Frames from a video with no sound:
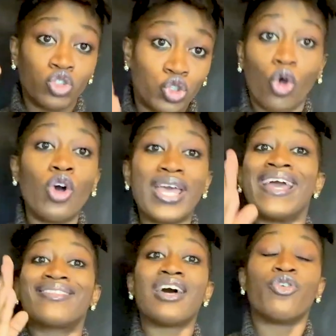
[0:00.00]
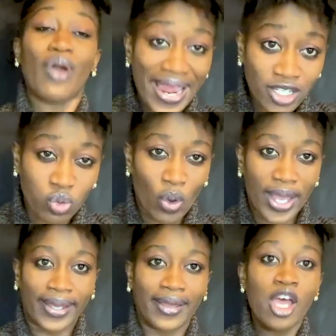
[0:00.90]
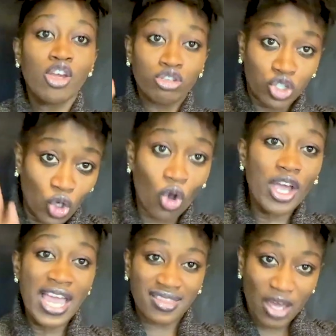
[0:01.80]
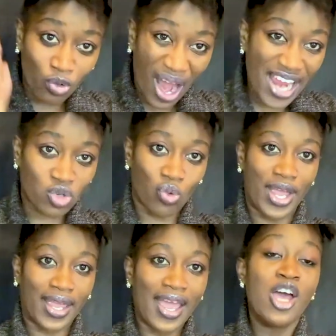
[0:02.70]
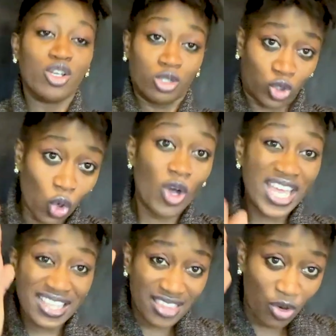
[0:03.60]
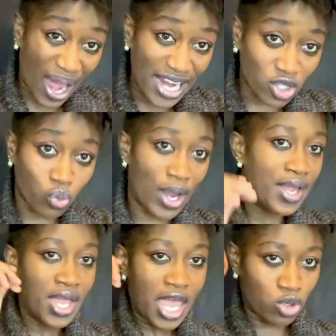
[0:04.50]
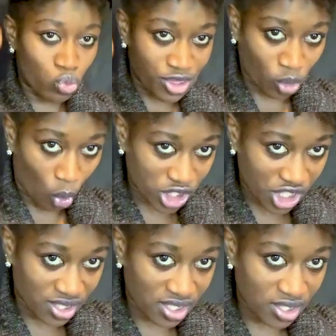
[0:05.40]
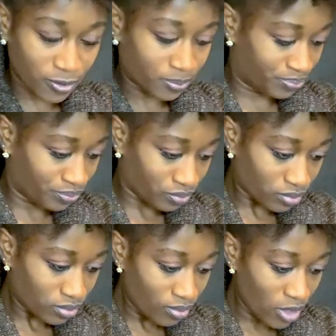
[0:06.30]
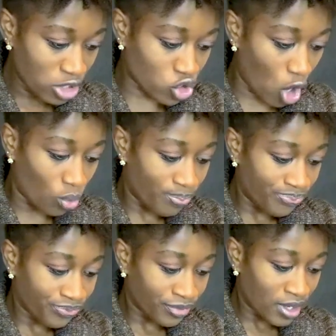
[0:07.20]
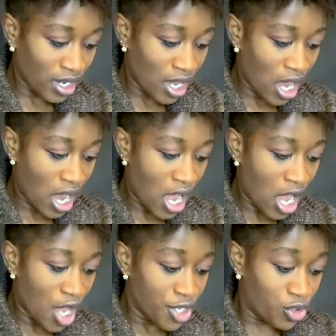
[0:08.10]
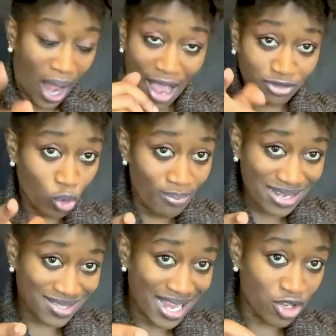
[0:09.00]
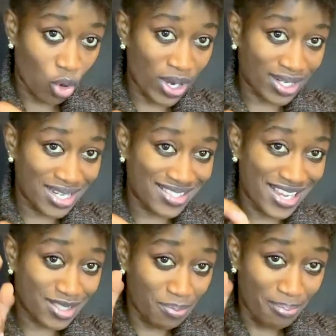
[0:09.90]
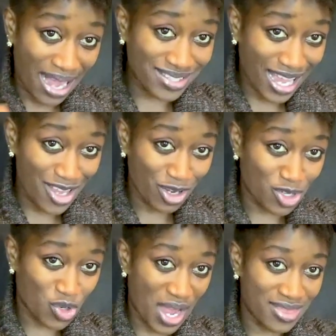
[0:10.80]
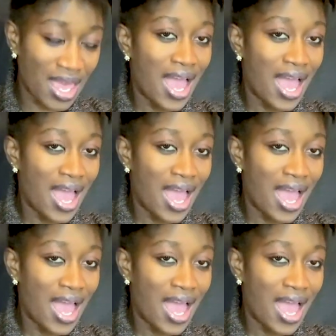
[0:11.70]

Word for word: do it the right way do it the right way do it the right way and with cautious. So, you have to master your weaknesses, master your strength.